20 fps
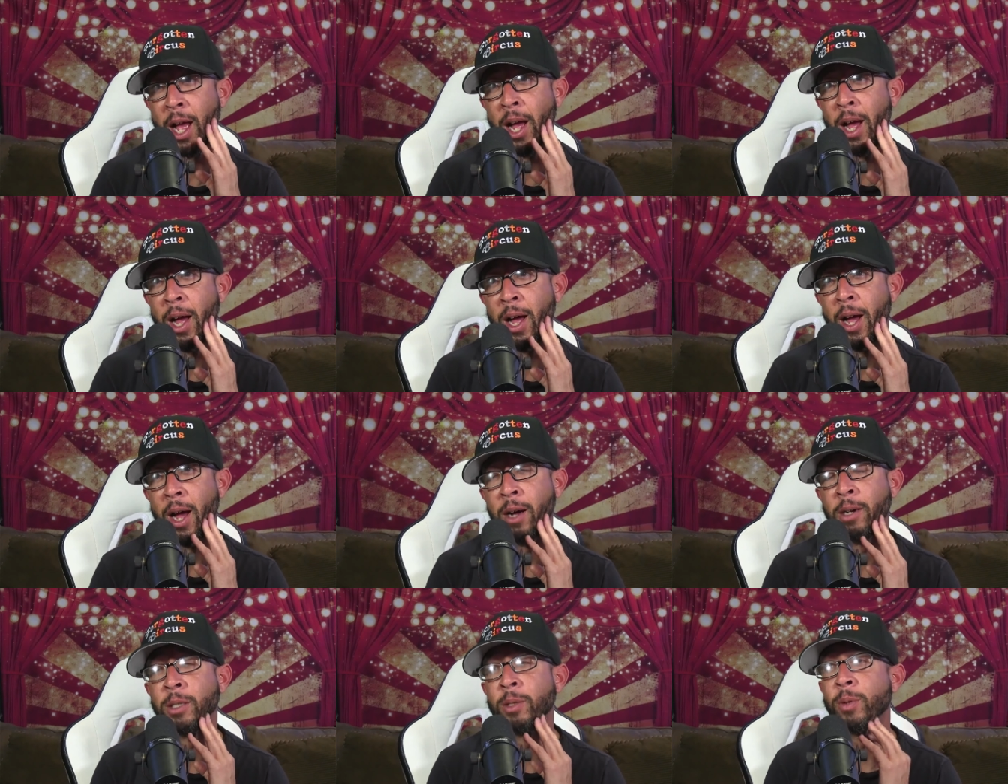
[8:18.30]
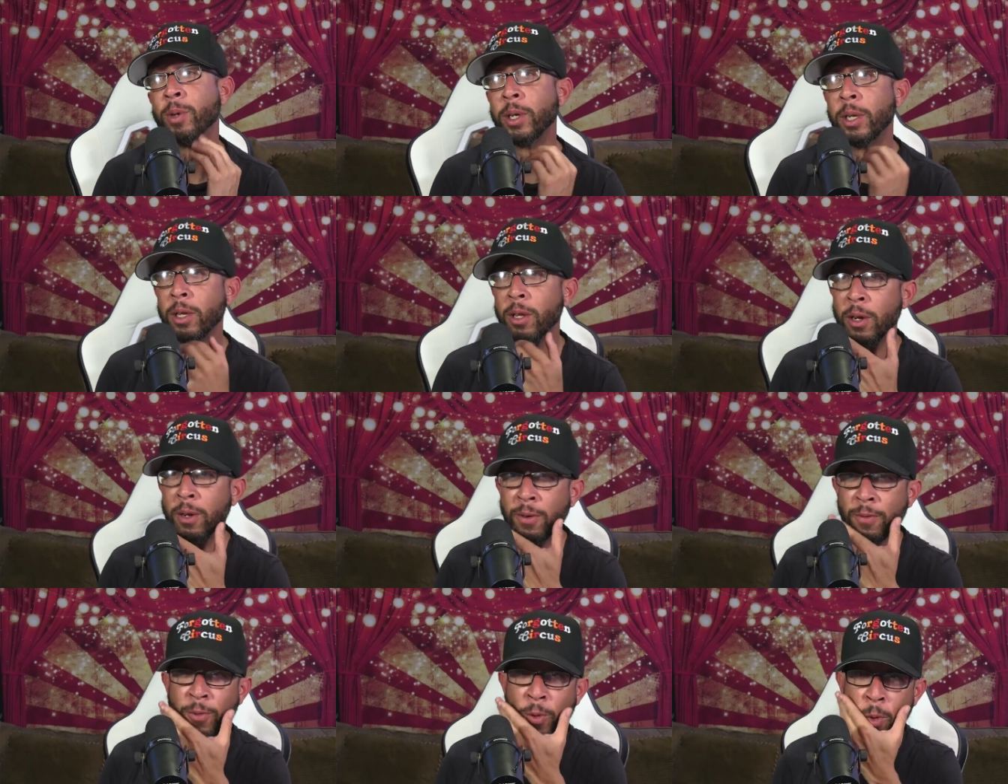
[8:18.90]
I was really looking
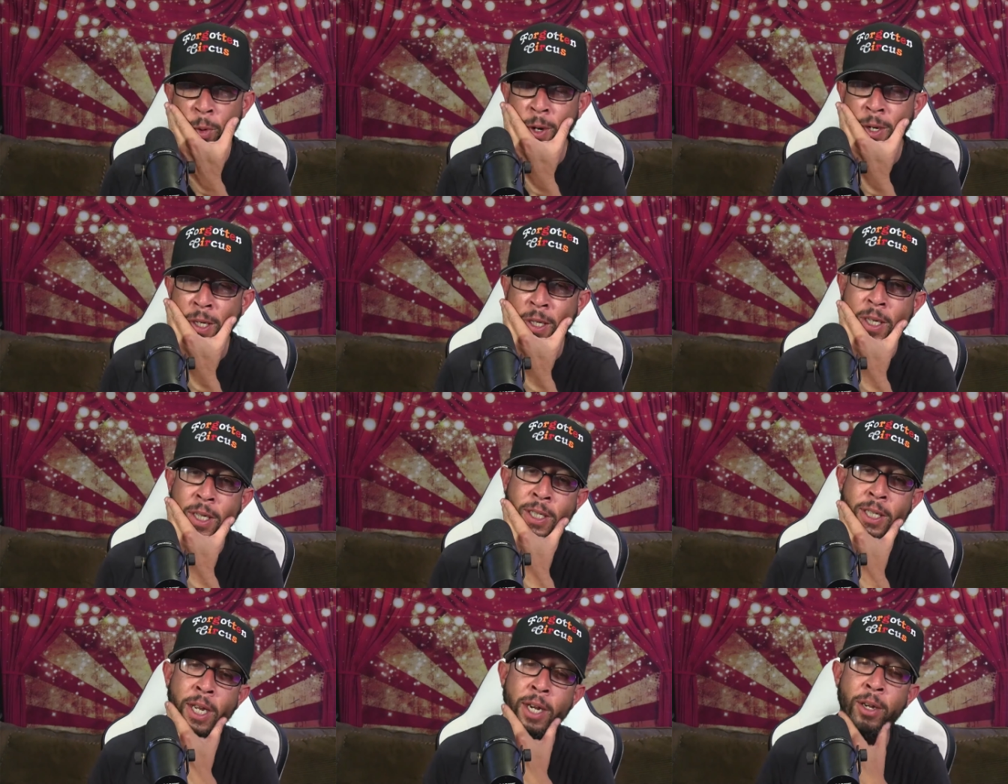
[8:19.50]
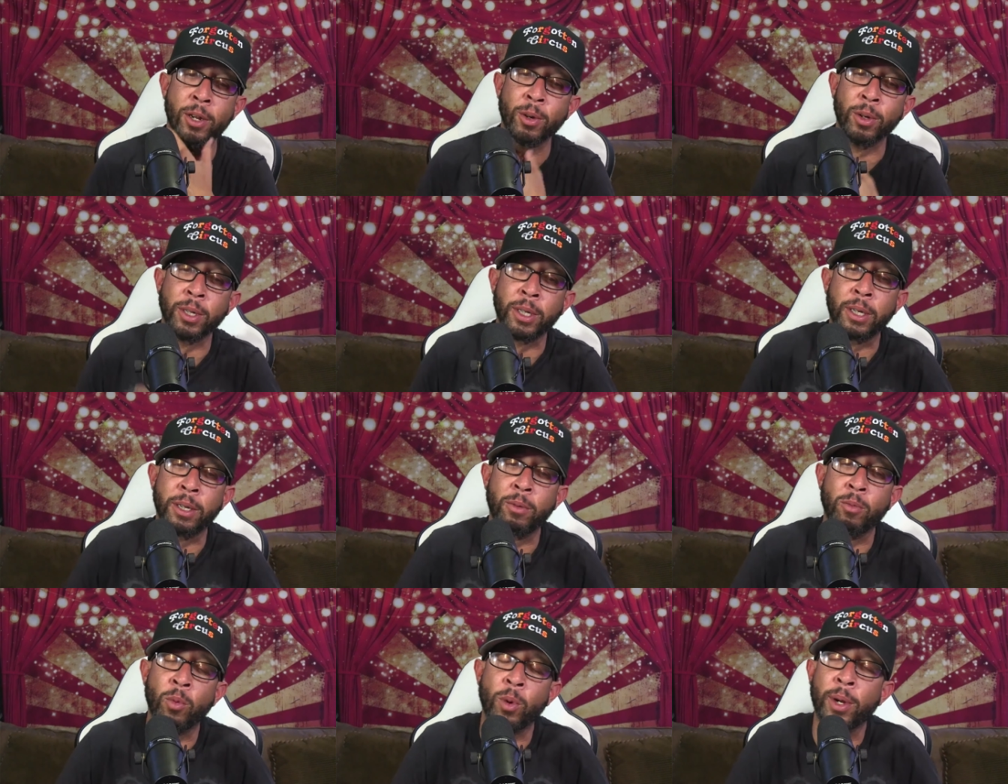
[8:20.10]
forward to this. I knew it
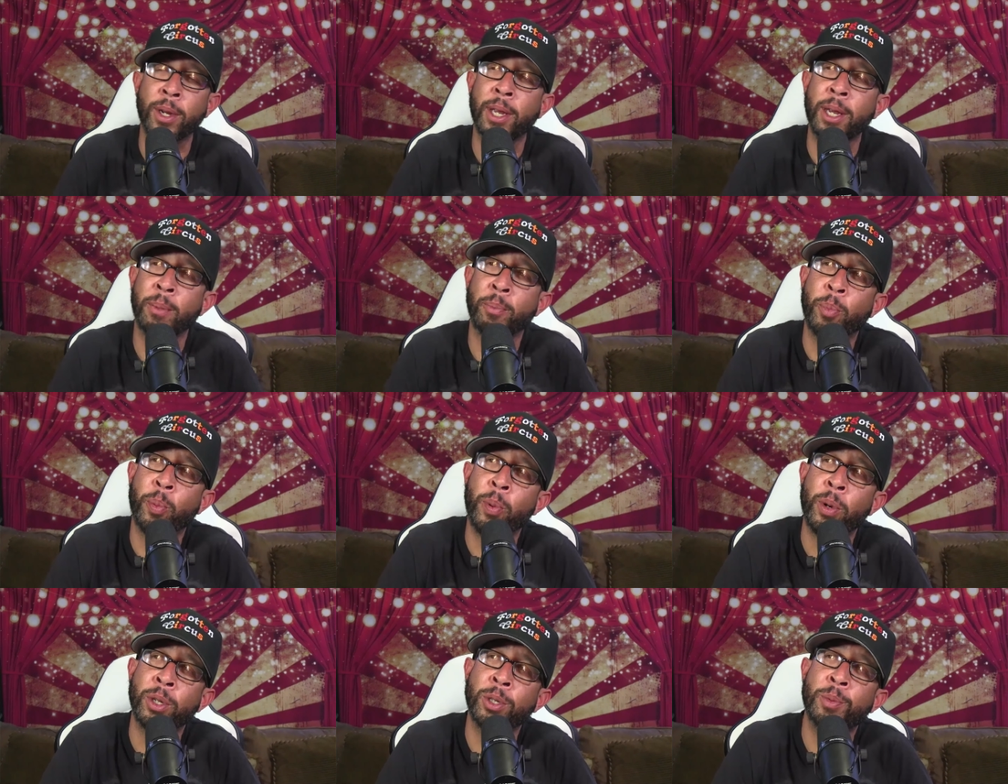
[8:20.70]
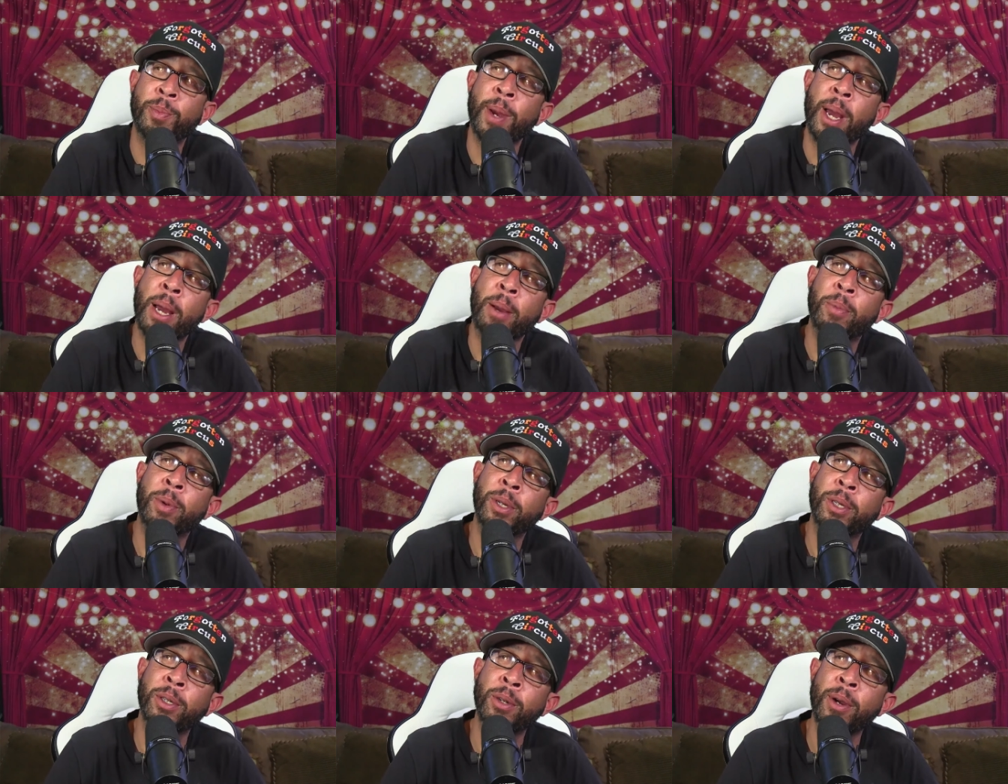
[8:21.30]
would get pushed back, but
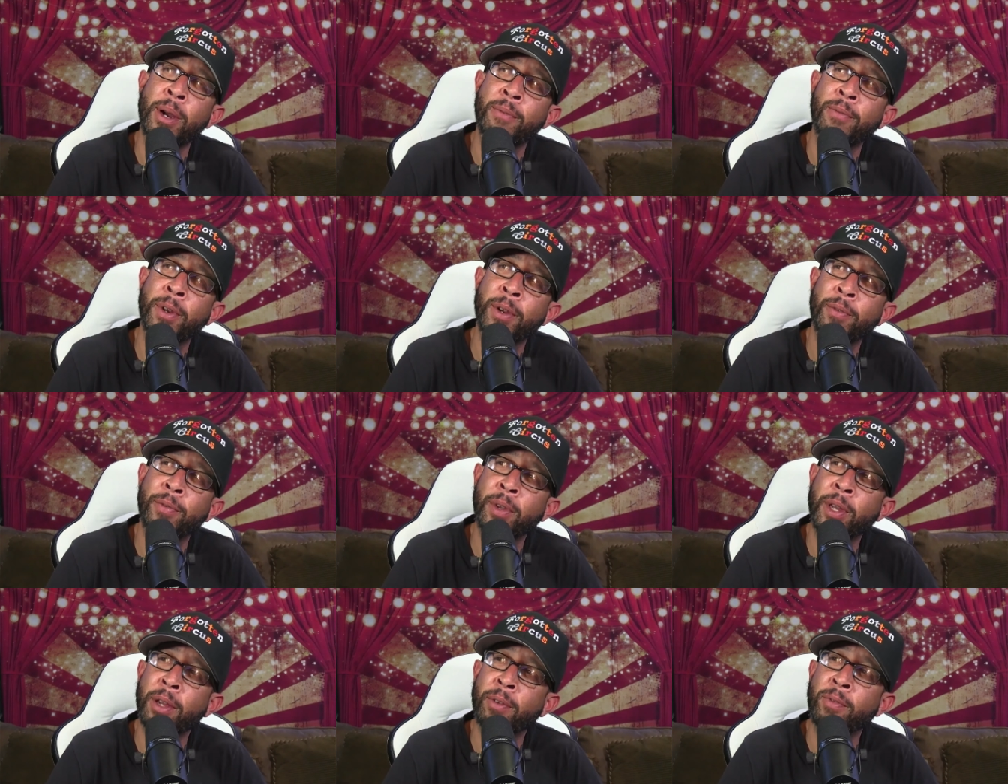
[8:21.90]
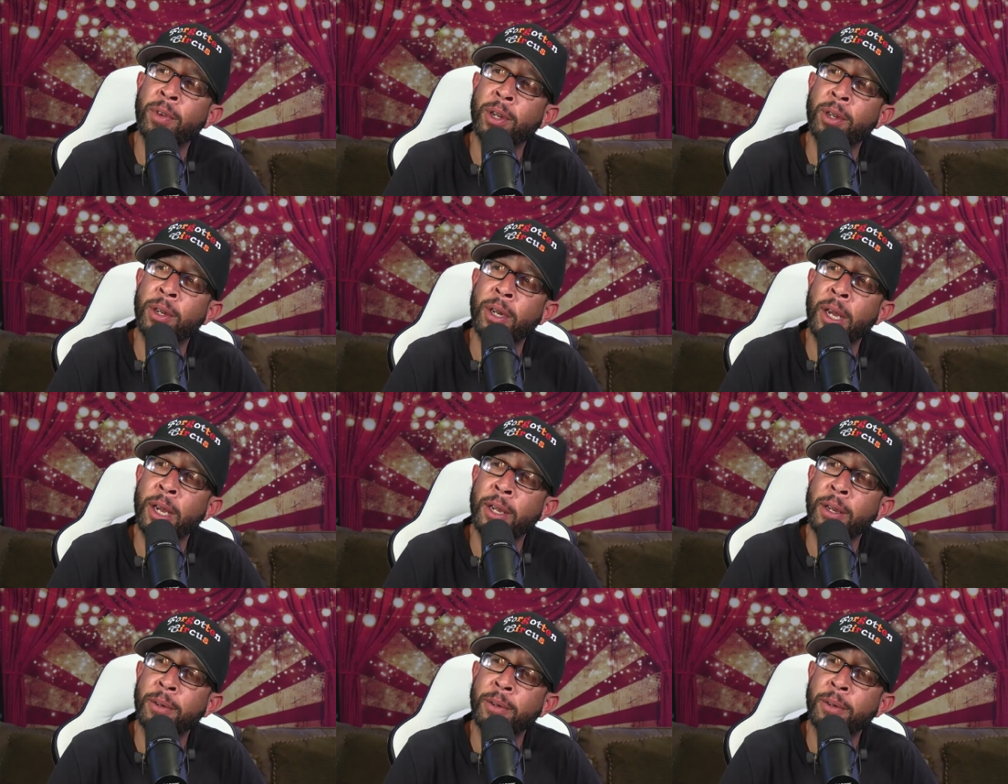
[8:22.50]
you haven't even given a date.